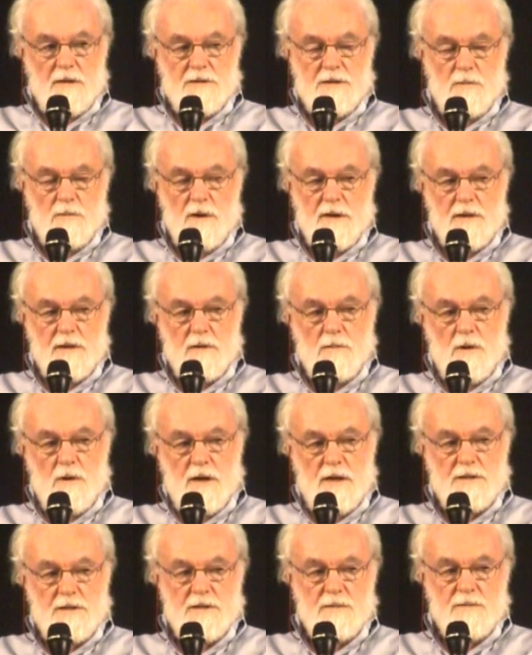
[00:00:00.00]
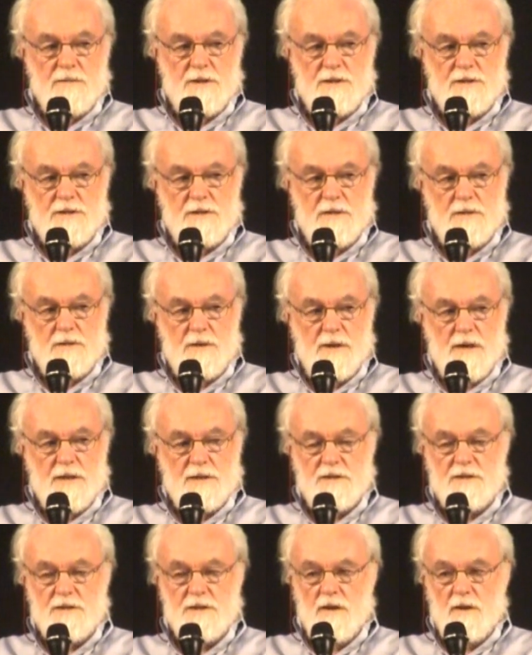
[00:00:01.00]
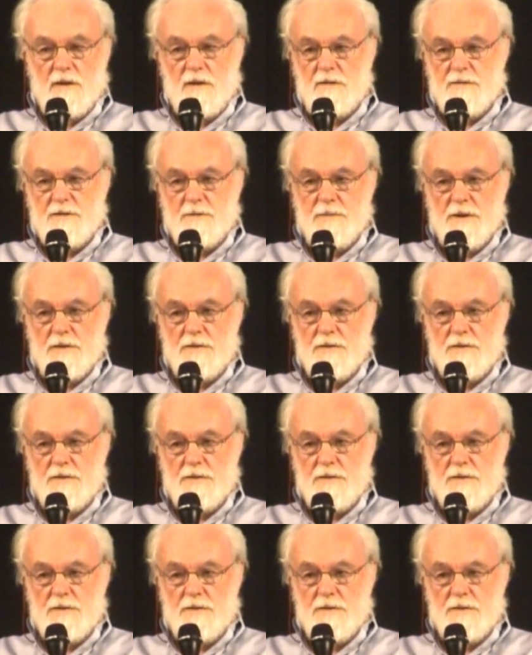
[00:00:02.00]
So one of the ways in which the US solved